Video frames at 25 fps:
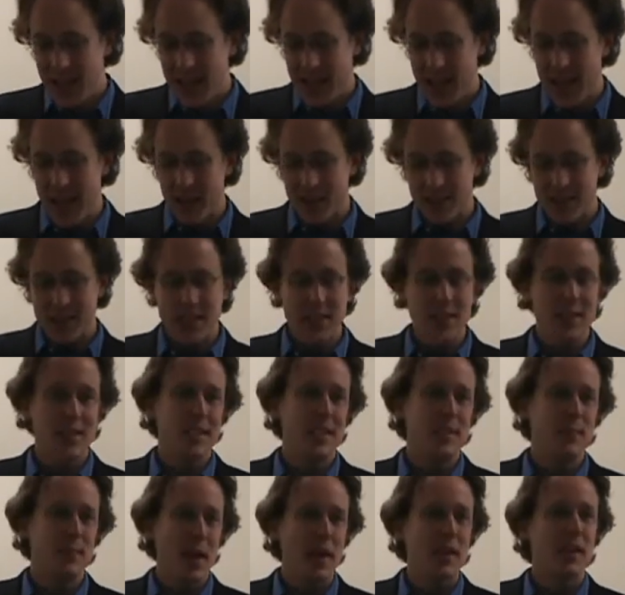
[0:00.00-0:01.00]
Now,
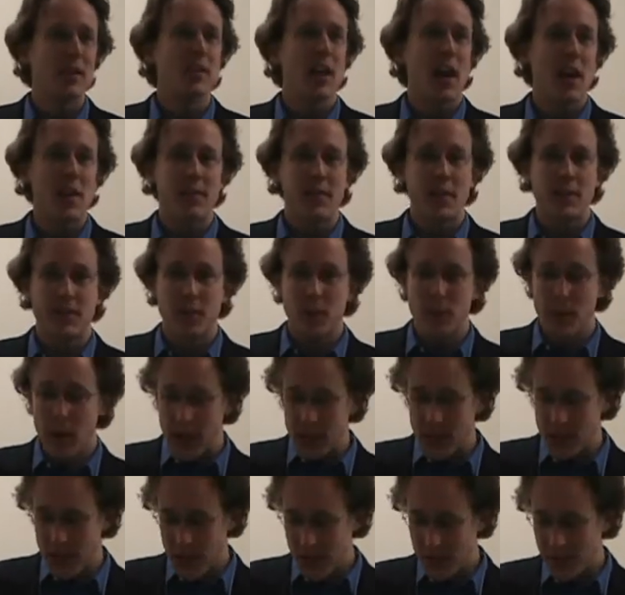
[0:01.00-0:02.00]
DC made a lot of
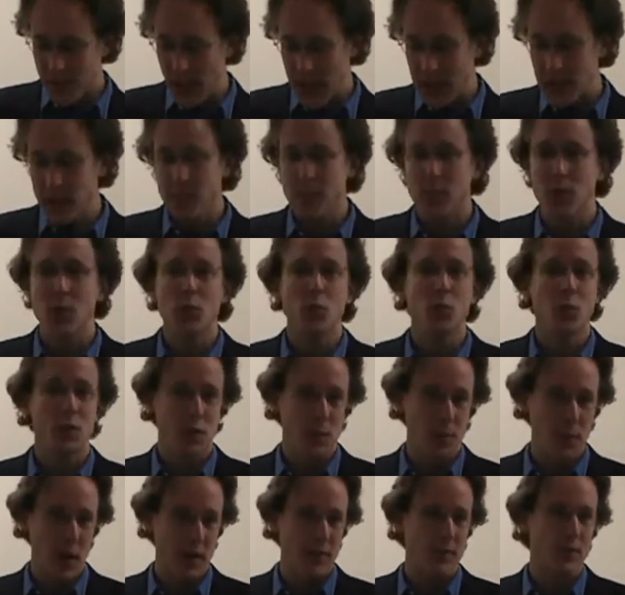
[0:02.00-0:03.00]
information available,
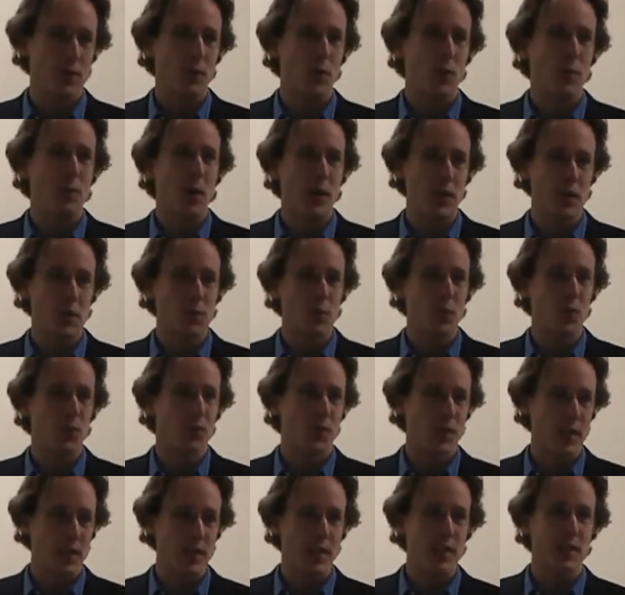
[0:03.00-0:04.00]
which made for a much more
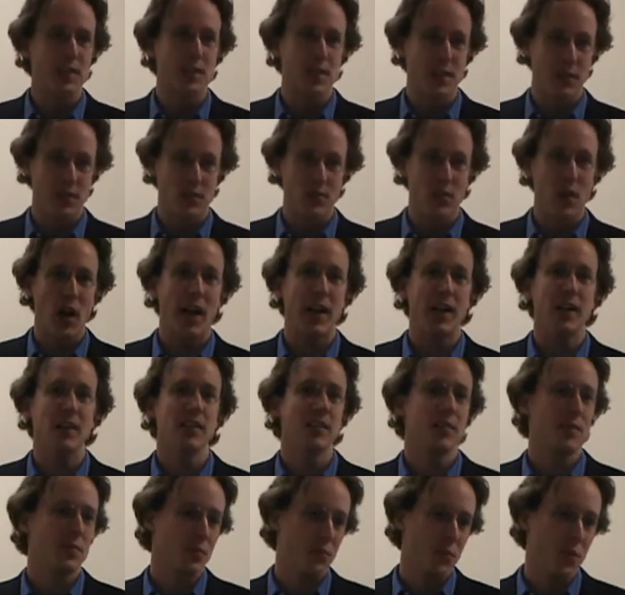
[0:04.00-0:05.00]
realistic
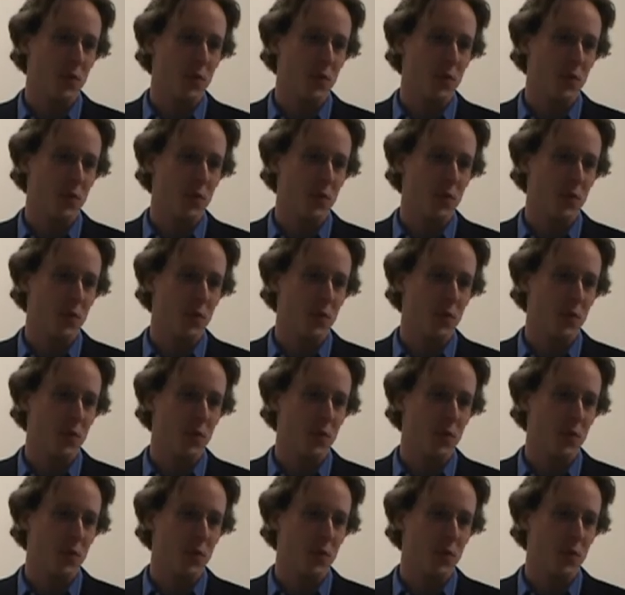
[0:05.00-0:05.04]
trial.